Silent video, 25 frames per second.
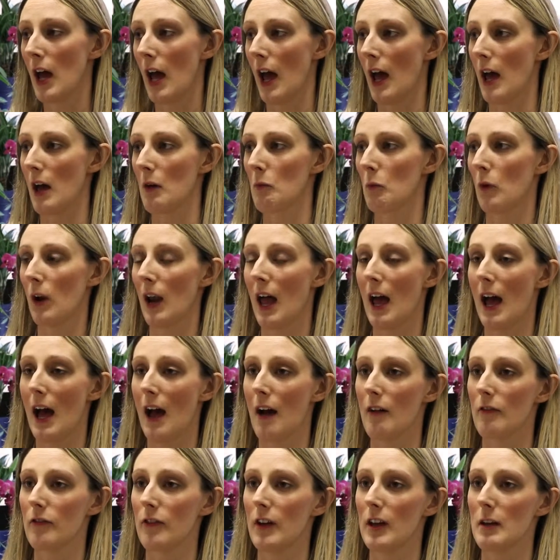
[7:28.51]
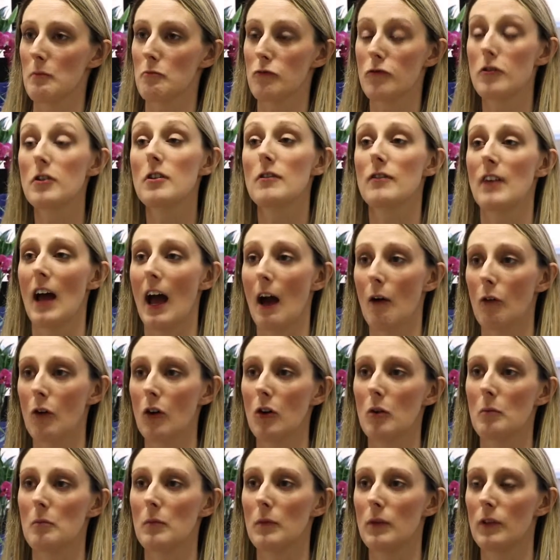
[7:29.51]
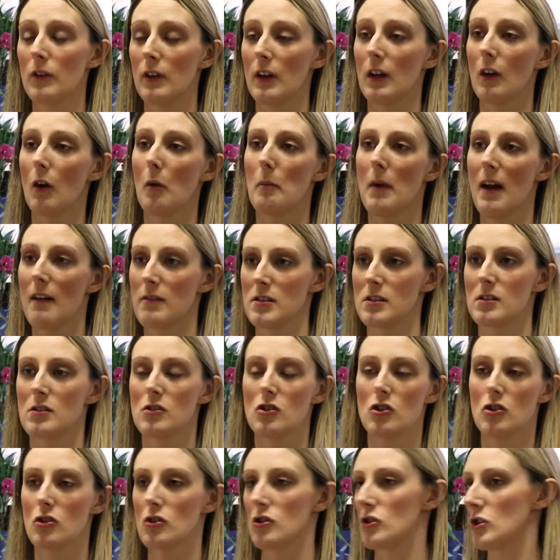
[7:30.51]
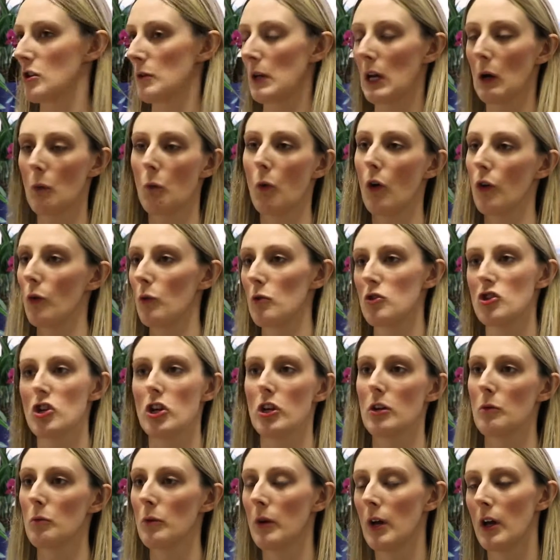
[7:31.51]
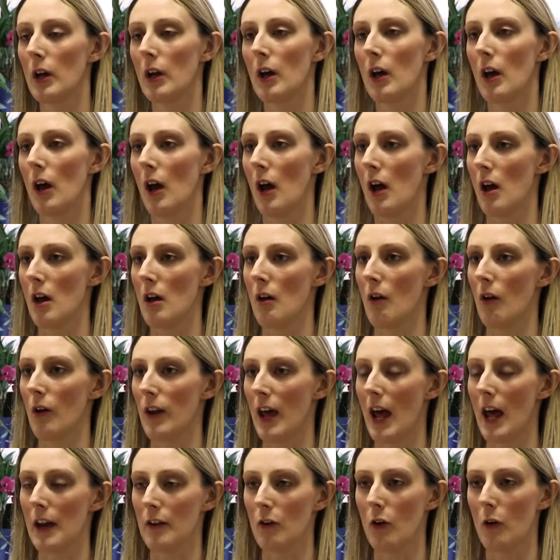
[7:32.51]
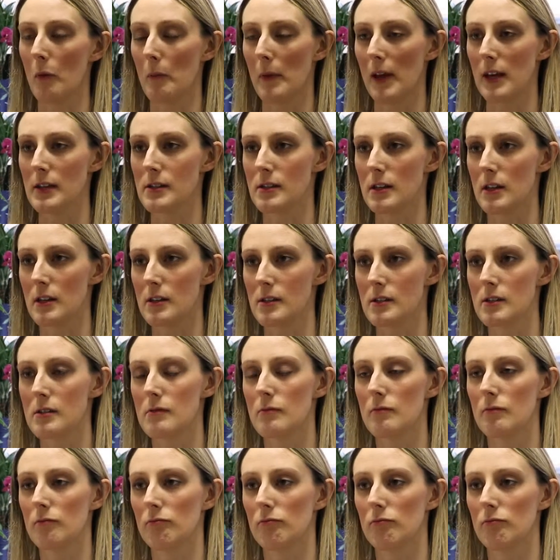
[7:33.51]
will have improved outcomes in comparison to just doing 1 or 2 on an ad hoc basis.